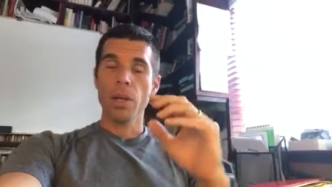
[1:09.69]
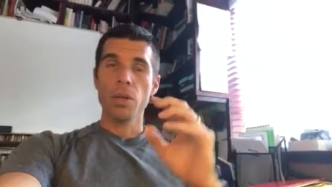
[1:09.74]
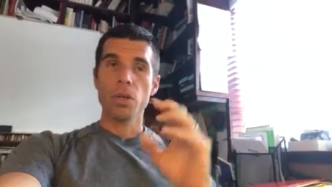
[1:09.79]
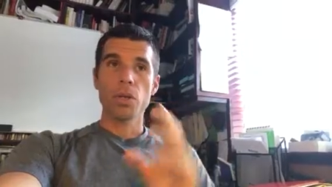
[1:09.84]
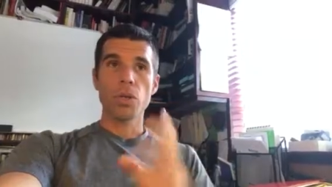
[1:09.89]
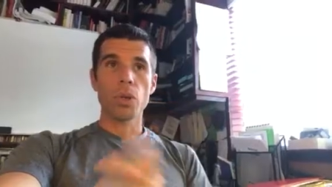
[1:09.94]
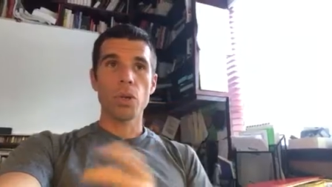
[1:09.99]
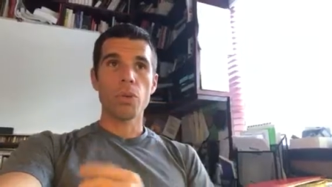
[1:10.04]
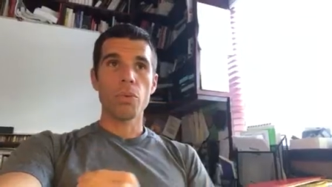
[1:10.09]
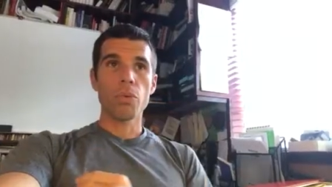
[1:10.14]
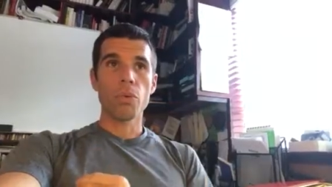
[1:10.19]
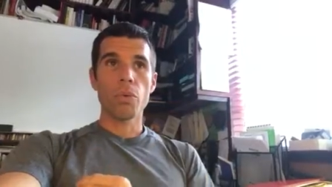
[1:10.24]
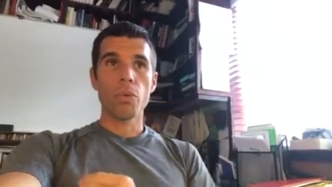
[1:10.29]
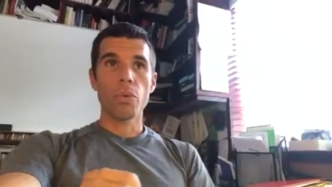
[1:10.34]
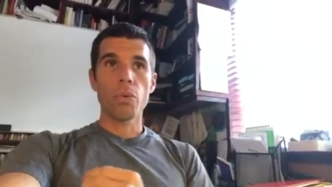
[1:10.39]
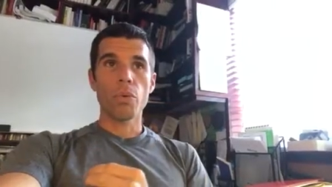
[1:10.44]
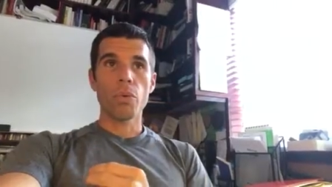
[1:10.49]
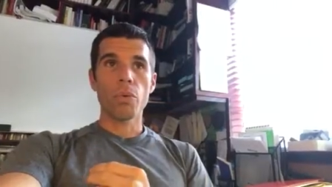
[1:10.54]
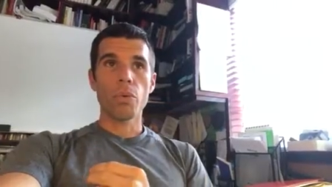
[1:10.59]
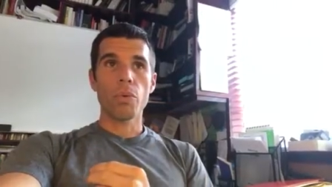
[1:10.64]
So,
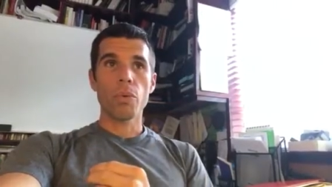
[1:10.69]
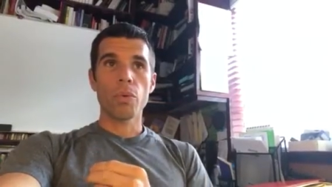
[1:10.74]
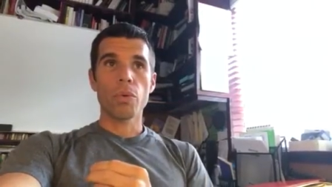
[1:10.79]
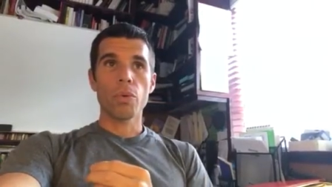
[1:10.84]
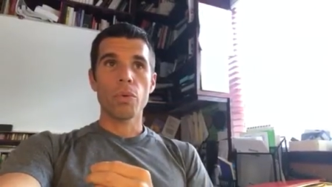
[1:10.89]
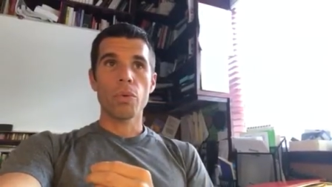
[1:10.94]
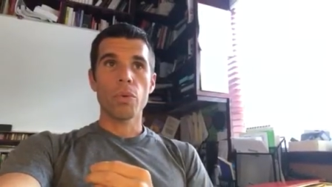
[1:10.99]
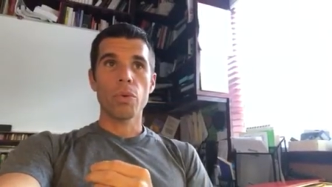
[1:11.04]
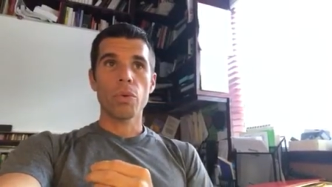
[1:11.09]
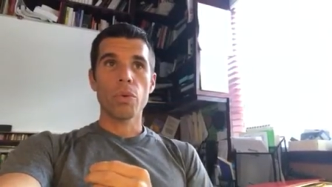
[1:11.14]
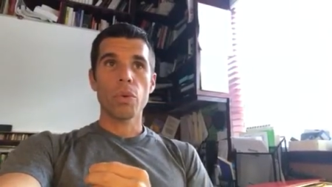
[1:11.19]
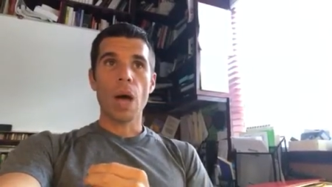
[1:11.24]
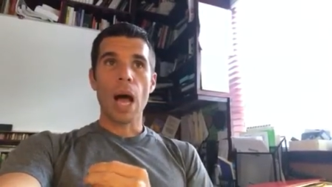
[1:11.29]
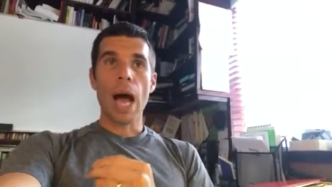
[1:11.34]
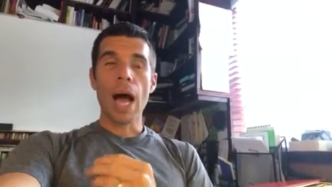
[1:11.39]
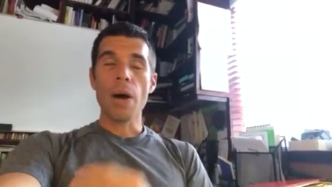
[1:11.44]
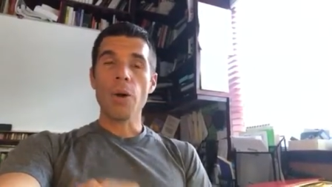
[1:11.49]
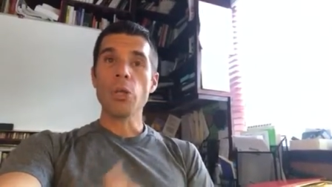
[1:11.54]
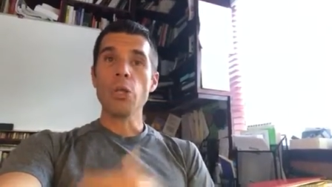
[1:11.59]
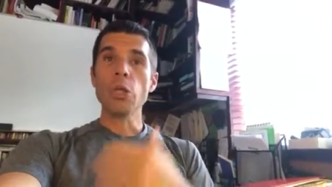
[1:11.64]

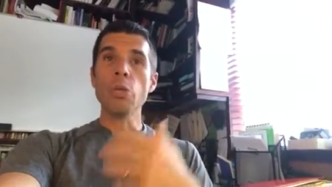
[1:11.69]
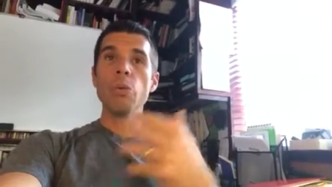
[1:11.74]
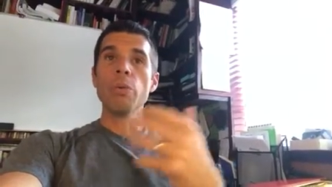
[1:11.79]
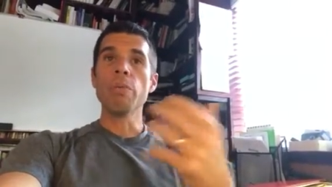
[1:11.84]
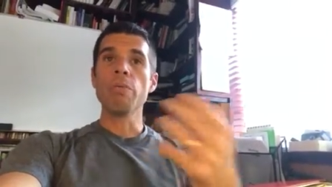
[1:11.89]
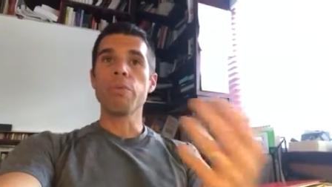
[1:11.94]
how do you